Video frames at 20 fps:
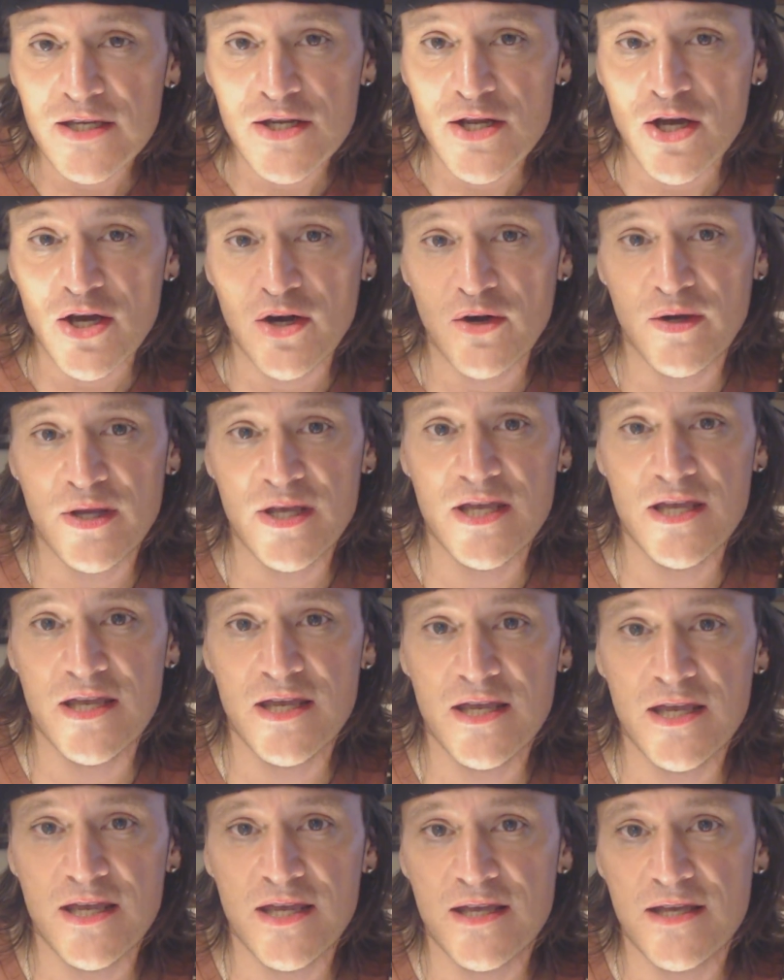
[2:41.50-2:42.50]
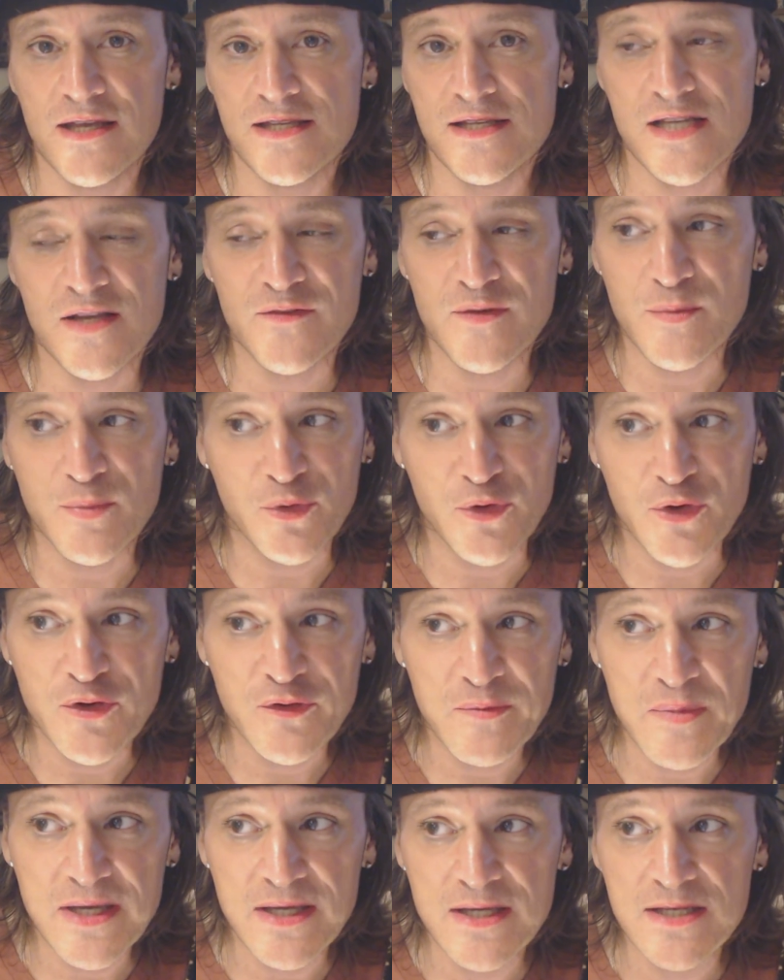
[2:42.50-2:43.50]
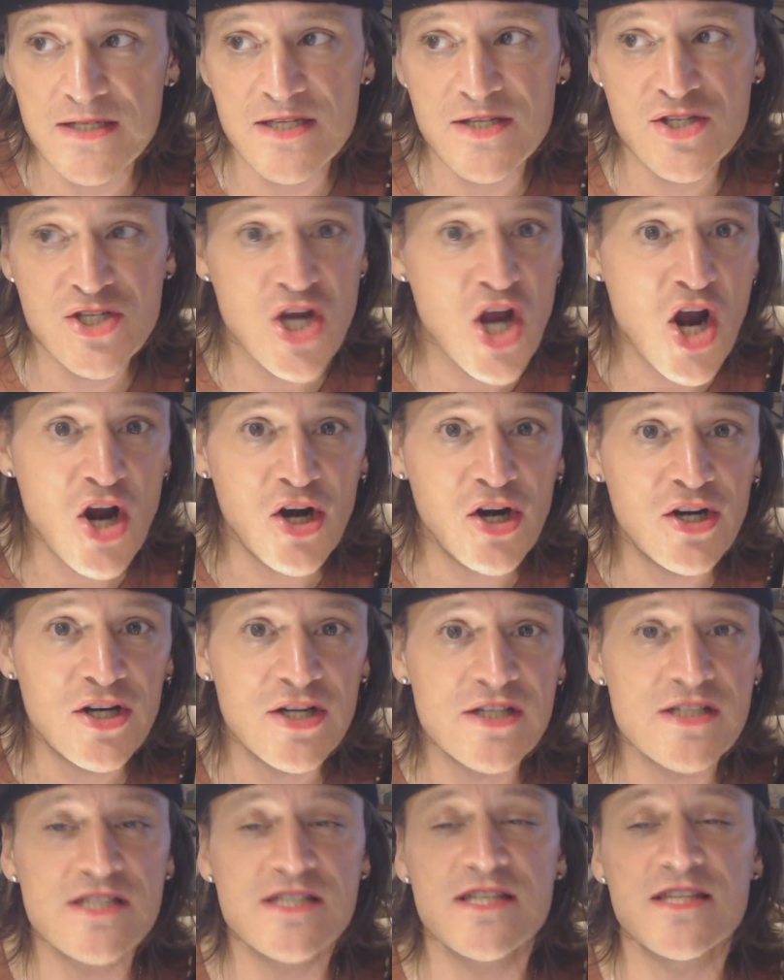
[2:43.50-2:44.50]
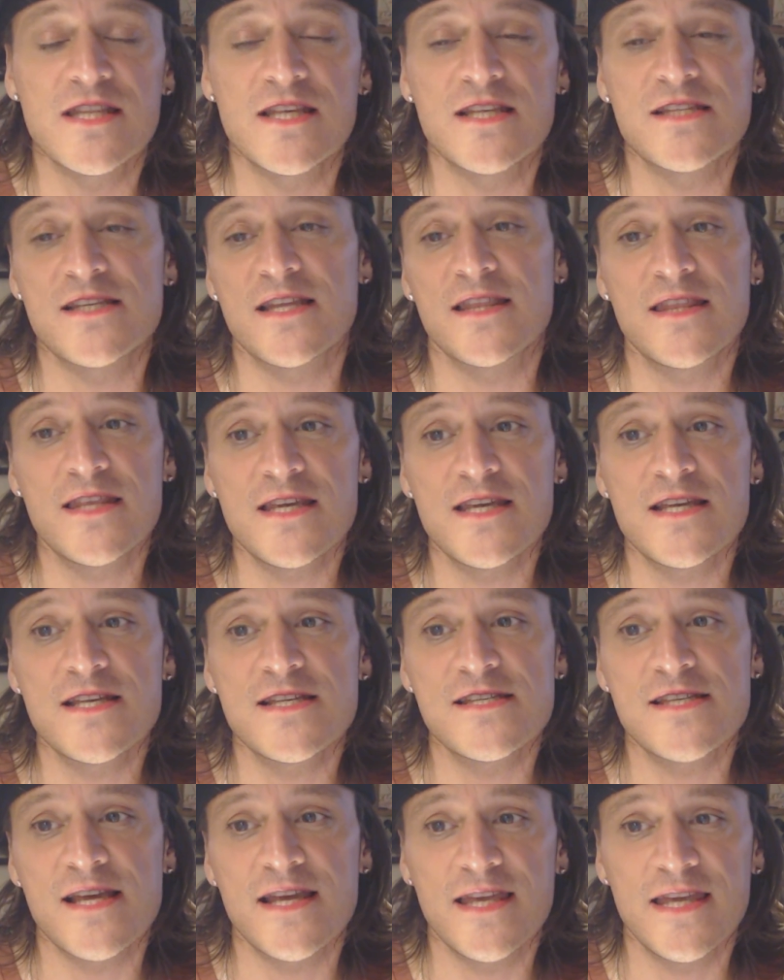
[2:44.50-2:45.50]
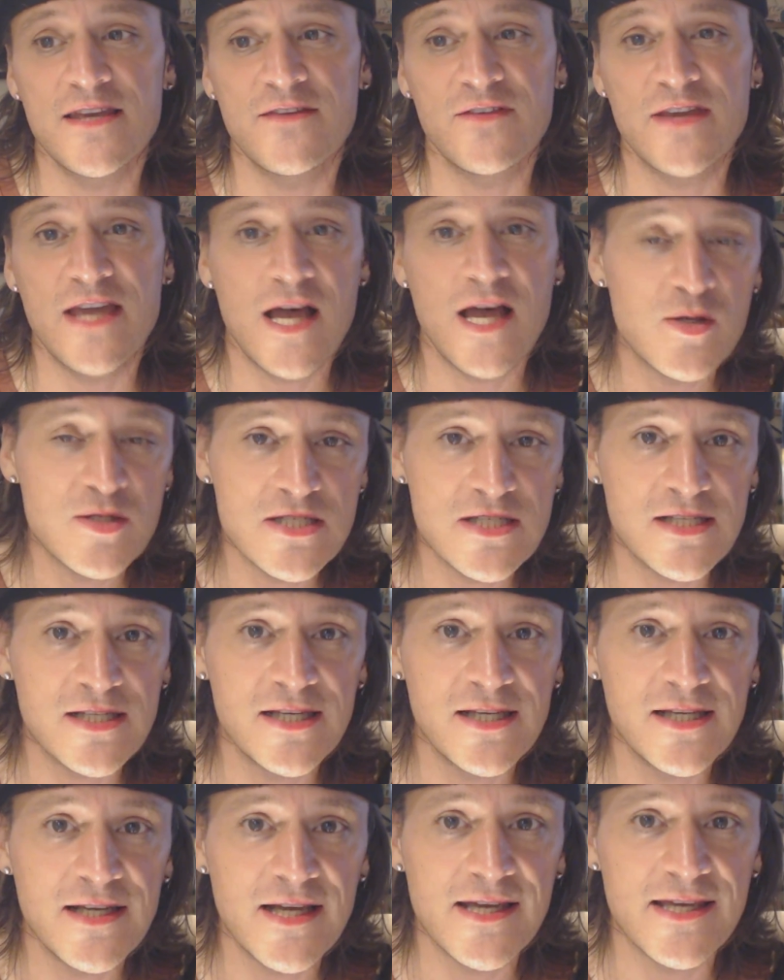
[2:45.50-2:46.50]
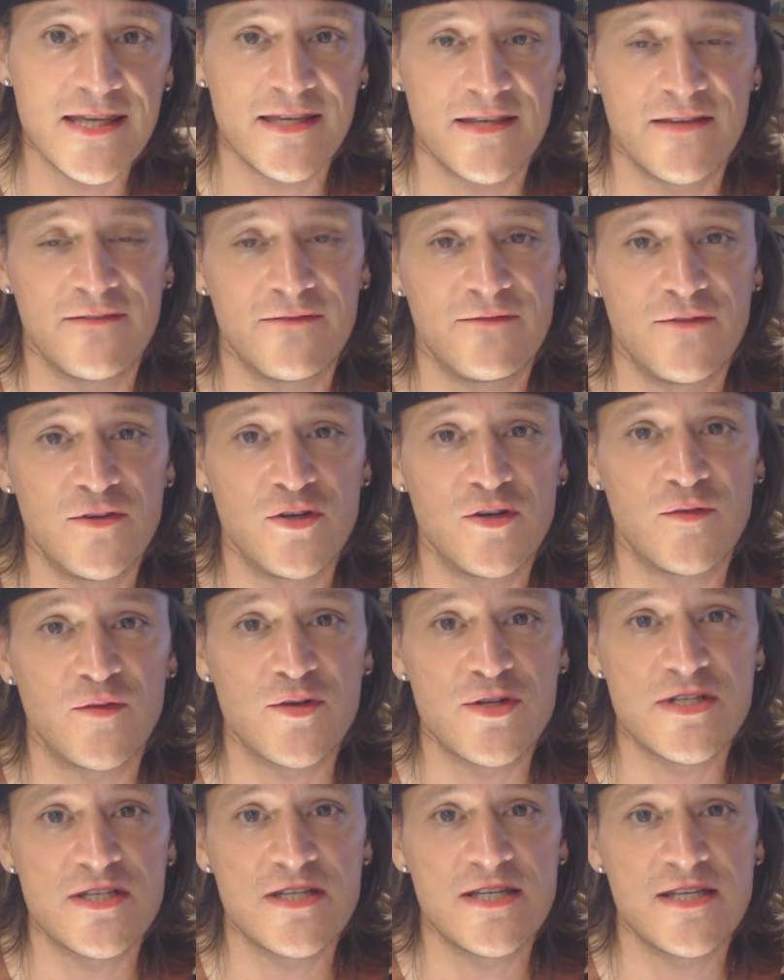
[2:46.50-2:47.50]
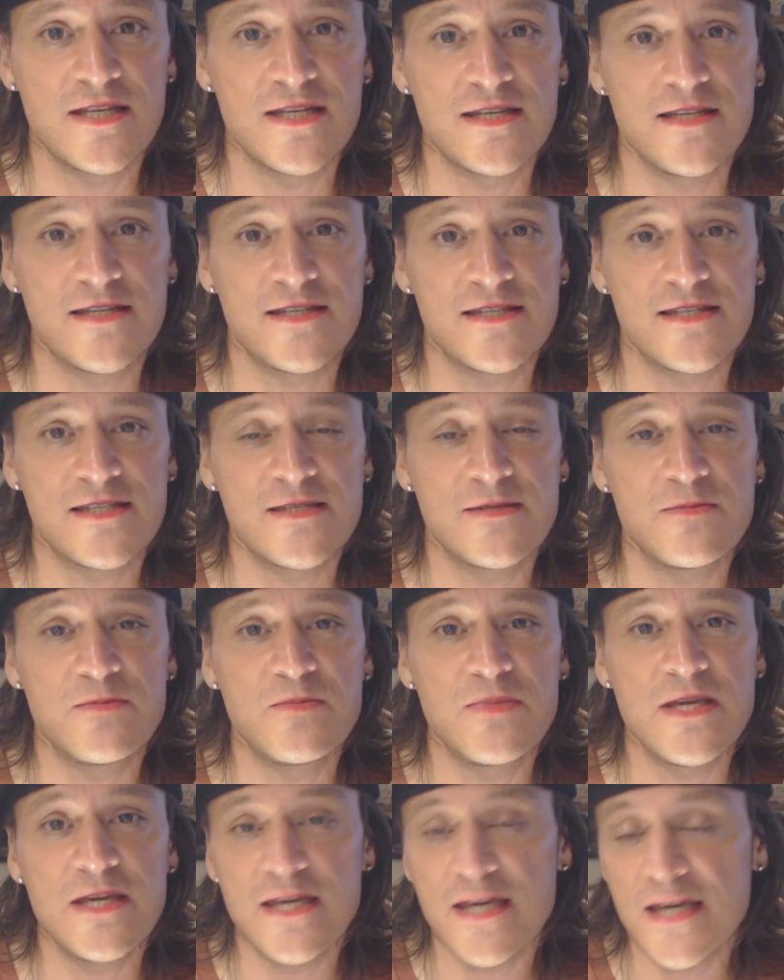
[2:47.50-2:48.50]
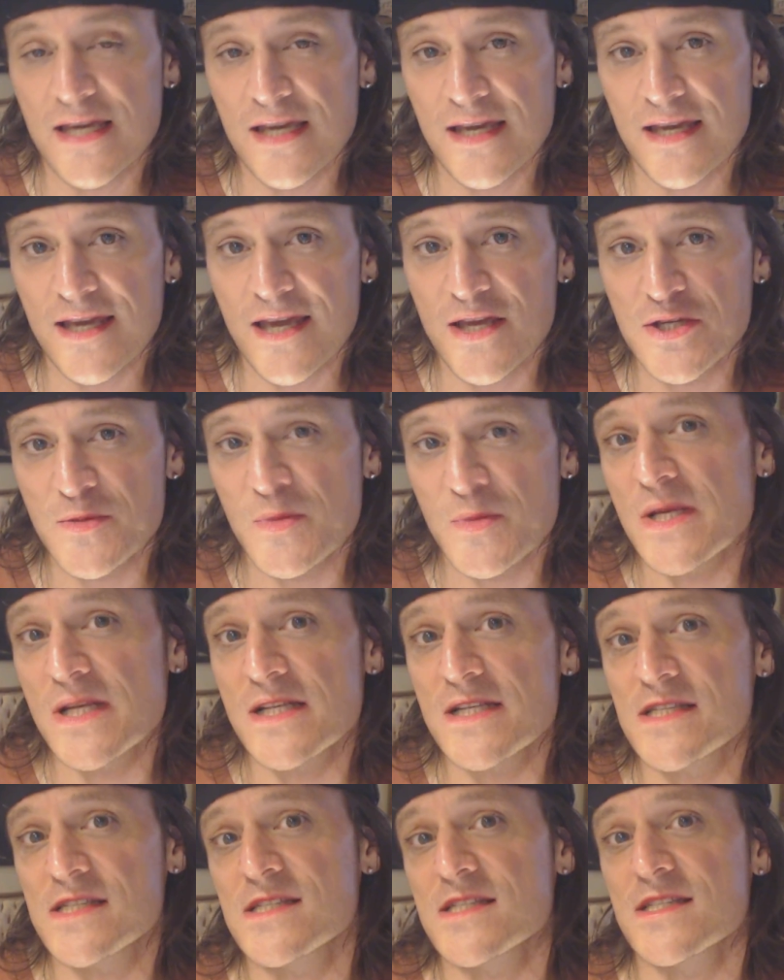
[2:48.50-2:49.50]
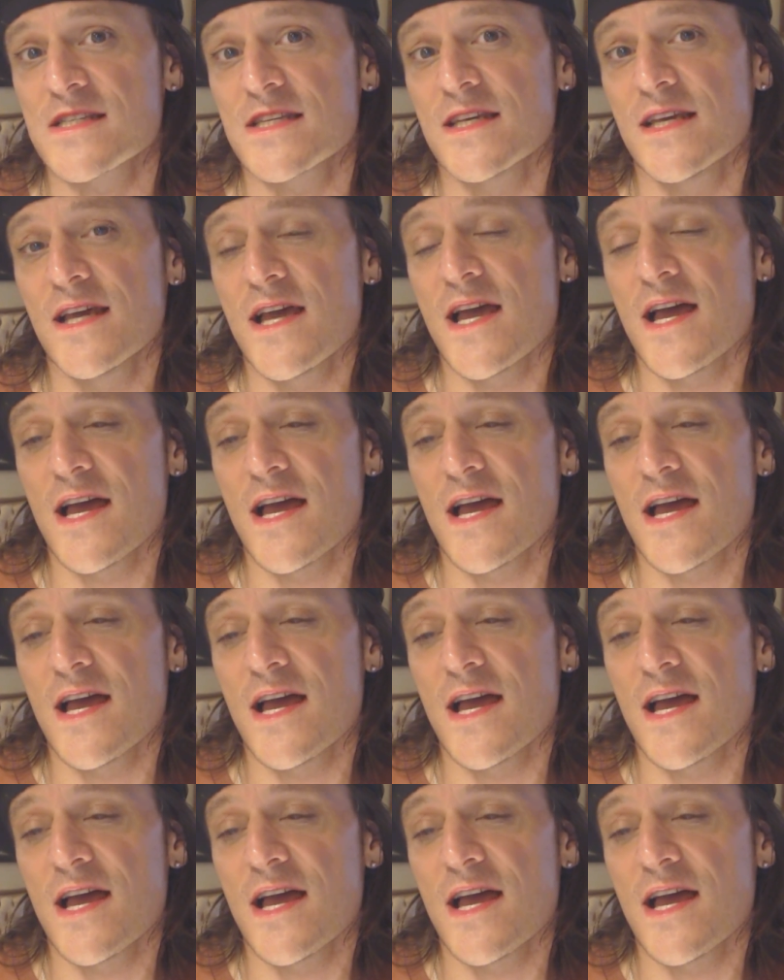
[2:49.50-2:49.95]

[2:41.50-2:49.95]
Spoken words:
you know, self-improvement charts and things like this. I give counseling. I give university speaking engagements.